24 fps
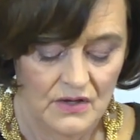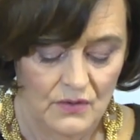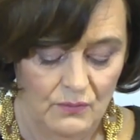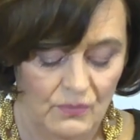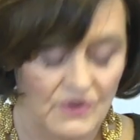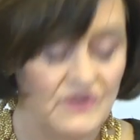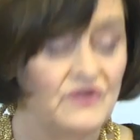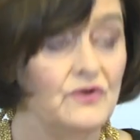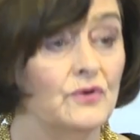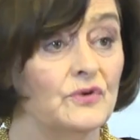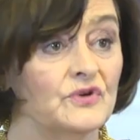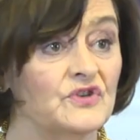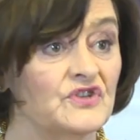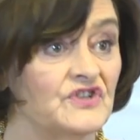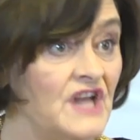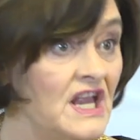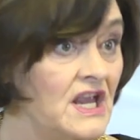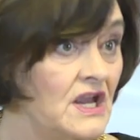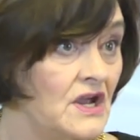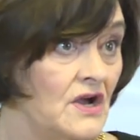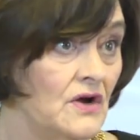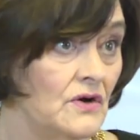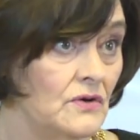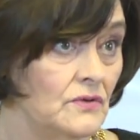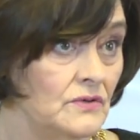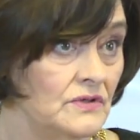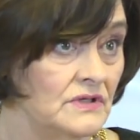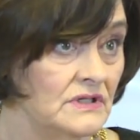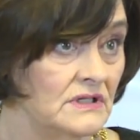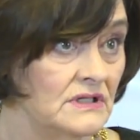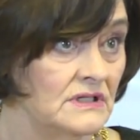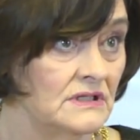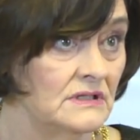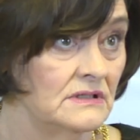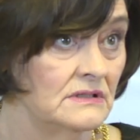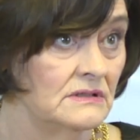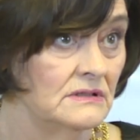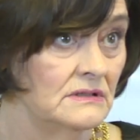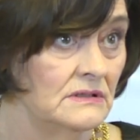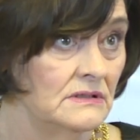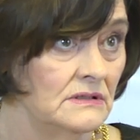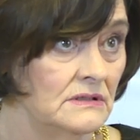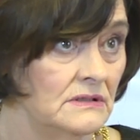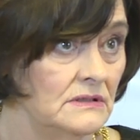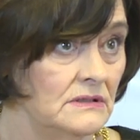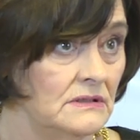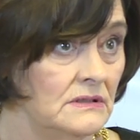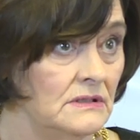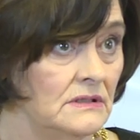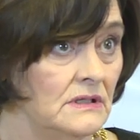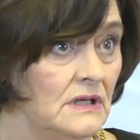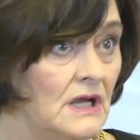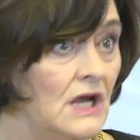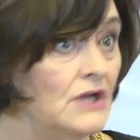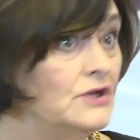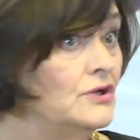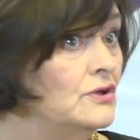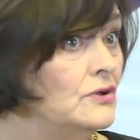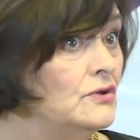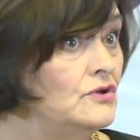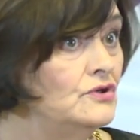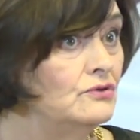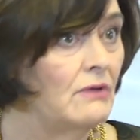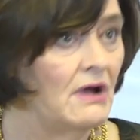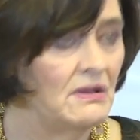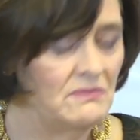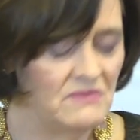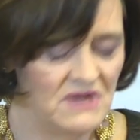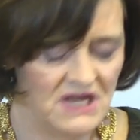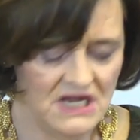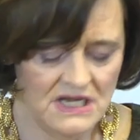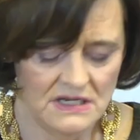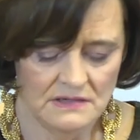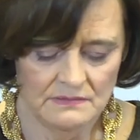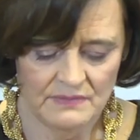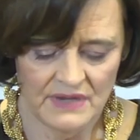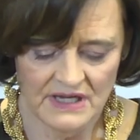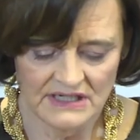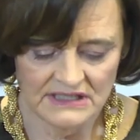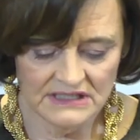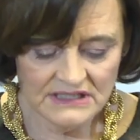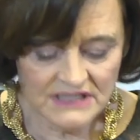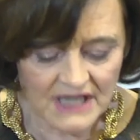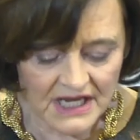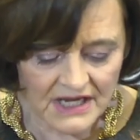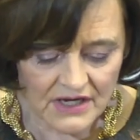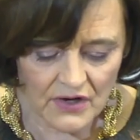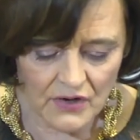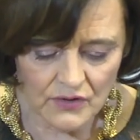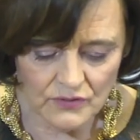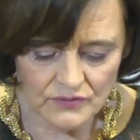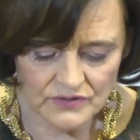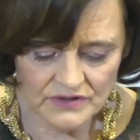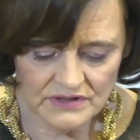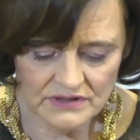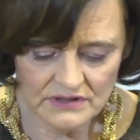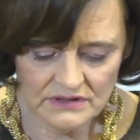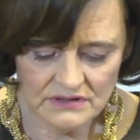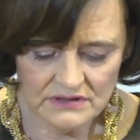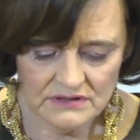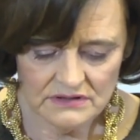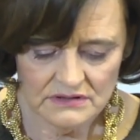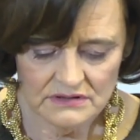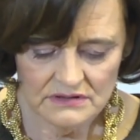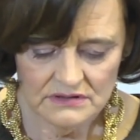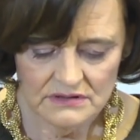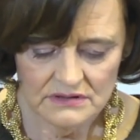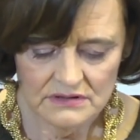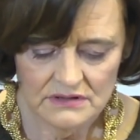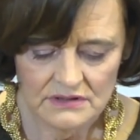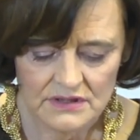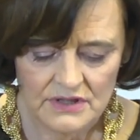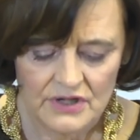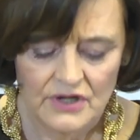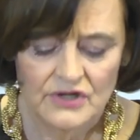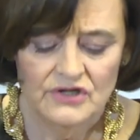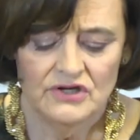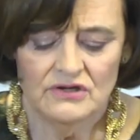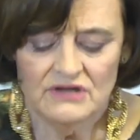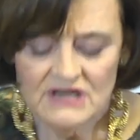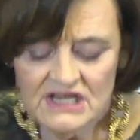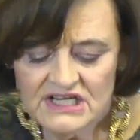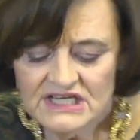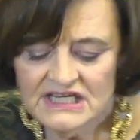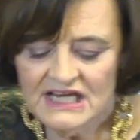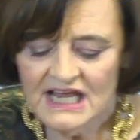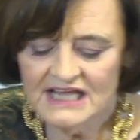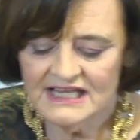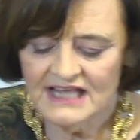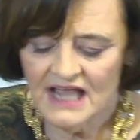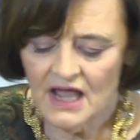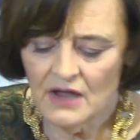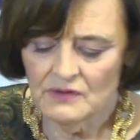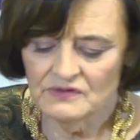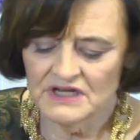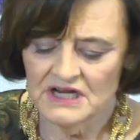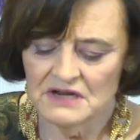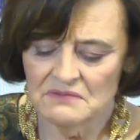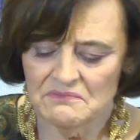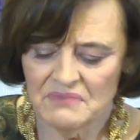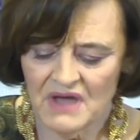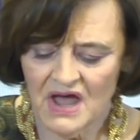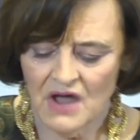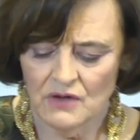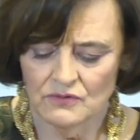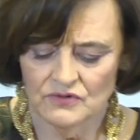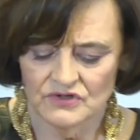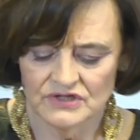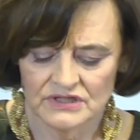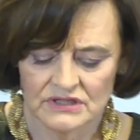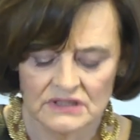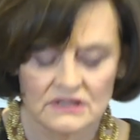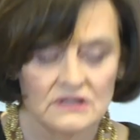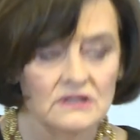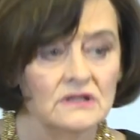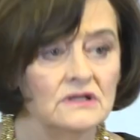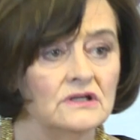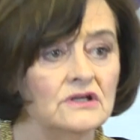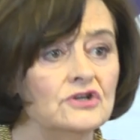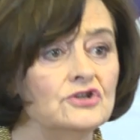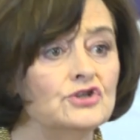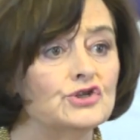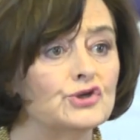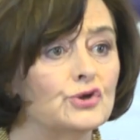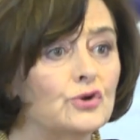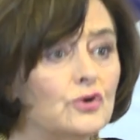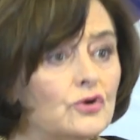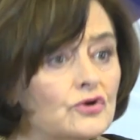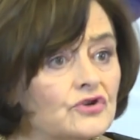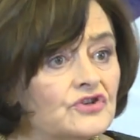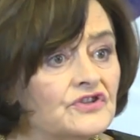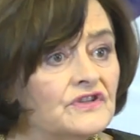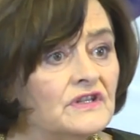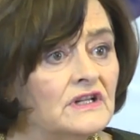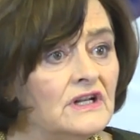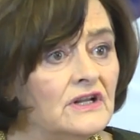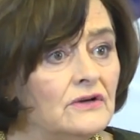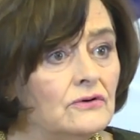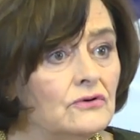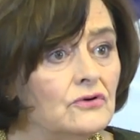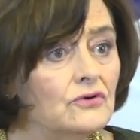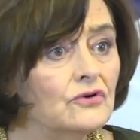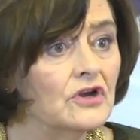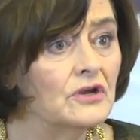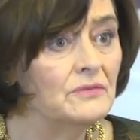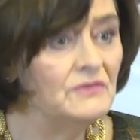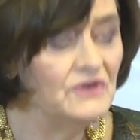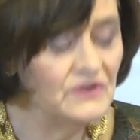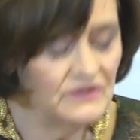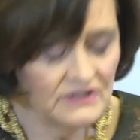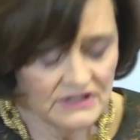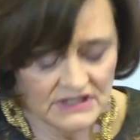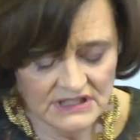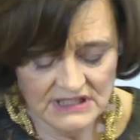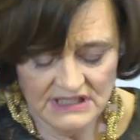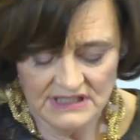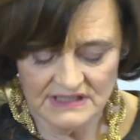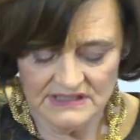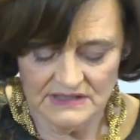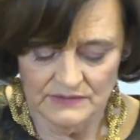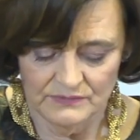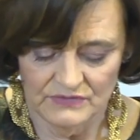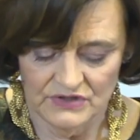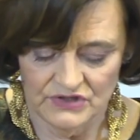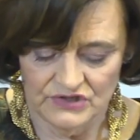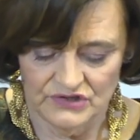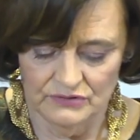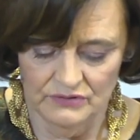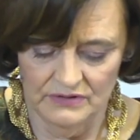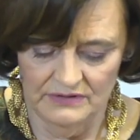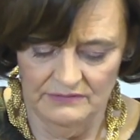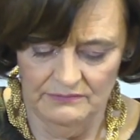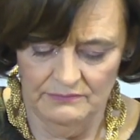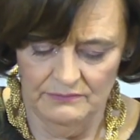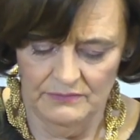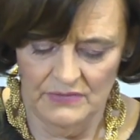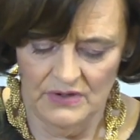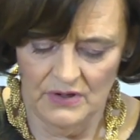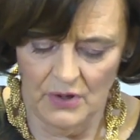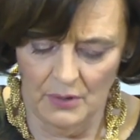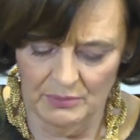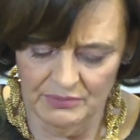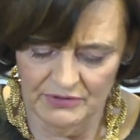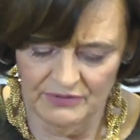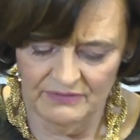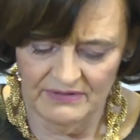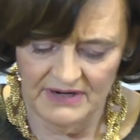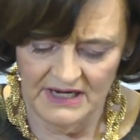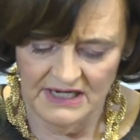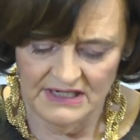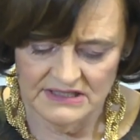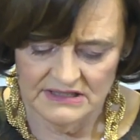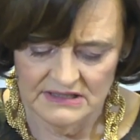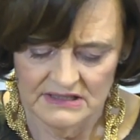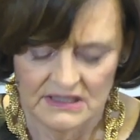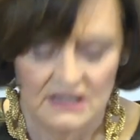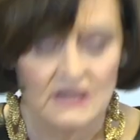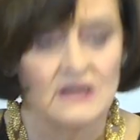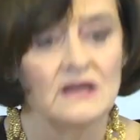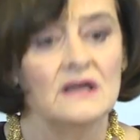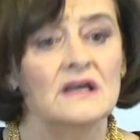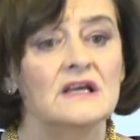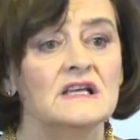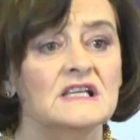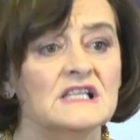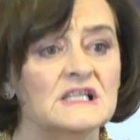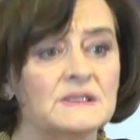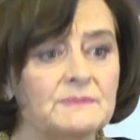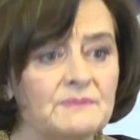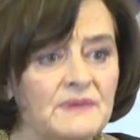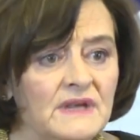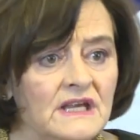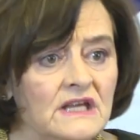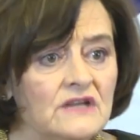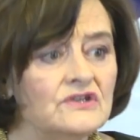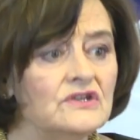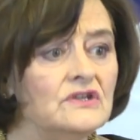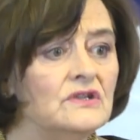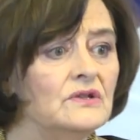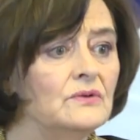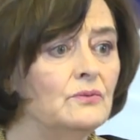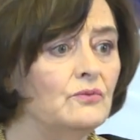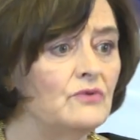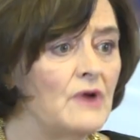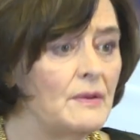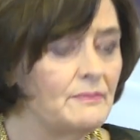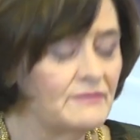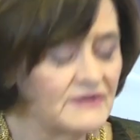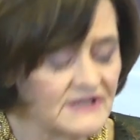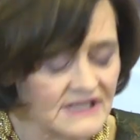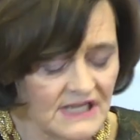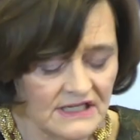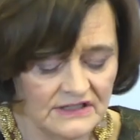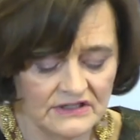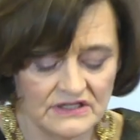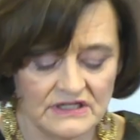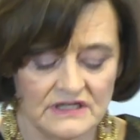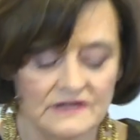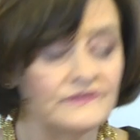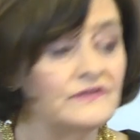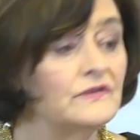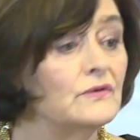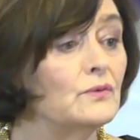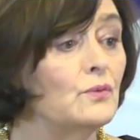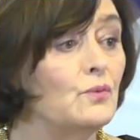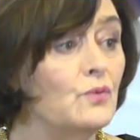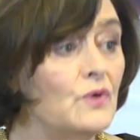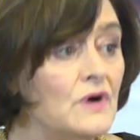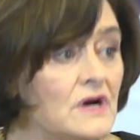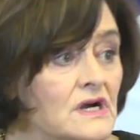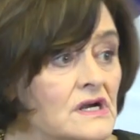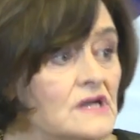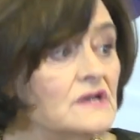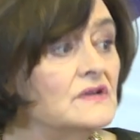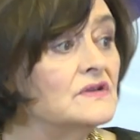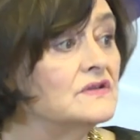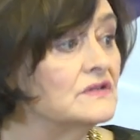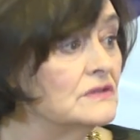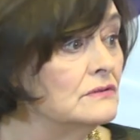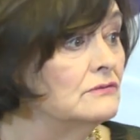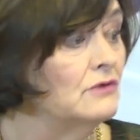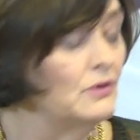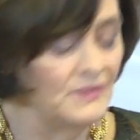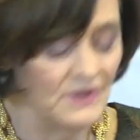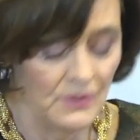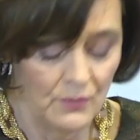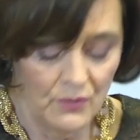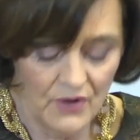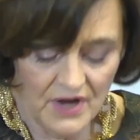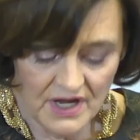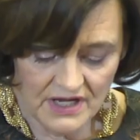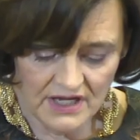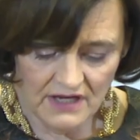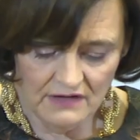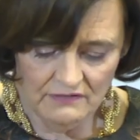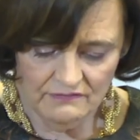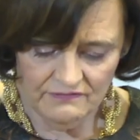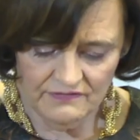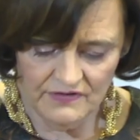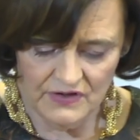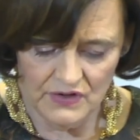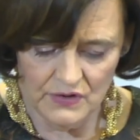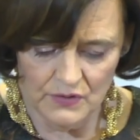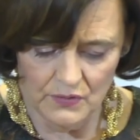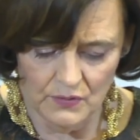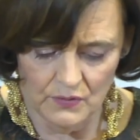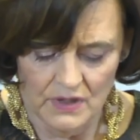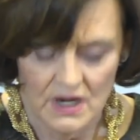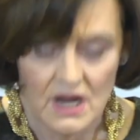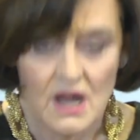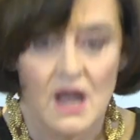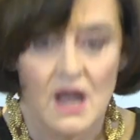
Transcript: with your stakeholders. And who do I mean by stakeholders? You need to get out and about. Talk to the local communities in which you'll operate. Speak to the representatives of the workers who will be working for you,